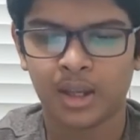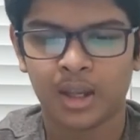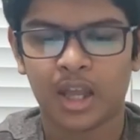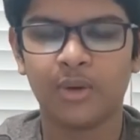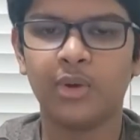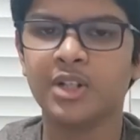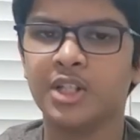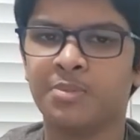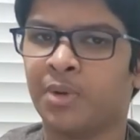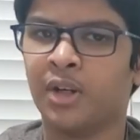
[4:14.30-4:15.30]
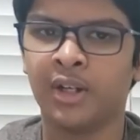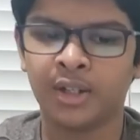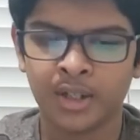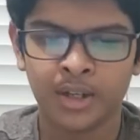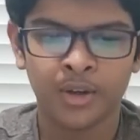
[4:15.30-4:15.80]
I wish this
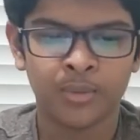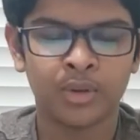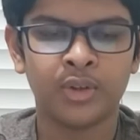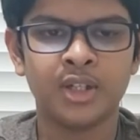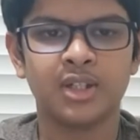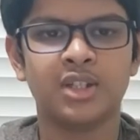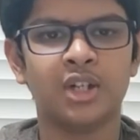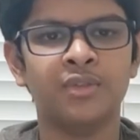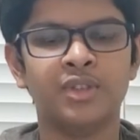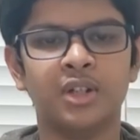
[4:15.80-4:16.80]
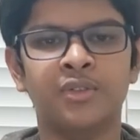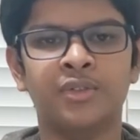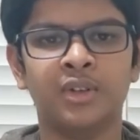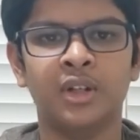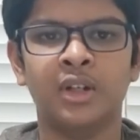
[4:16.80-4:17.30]
product will reach the shelves of
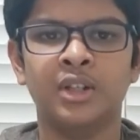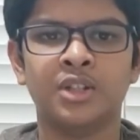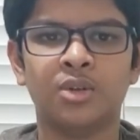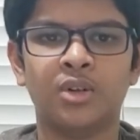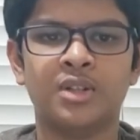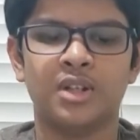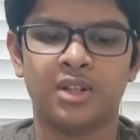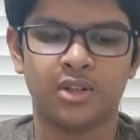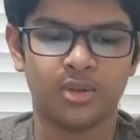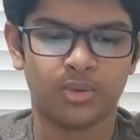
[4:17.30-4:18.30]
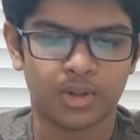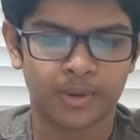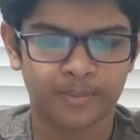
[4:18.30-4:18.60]
stores soon.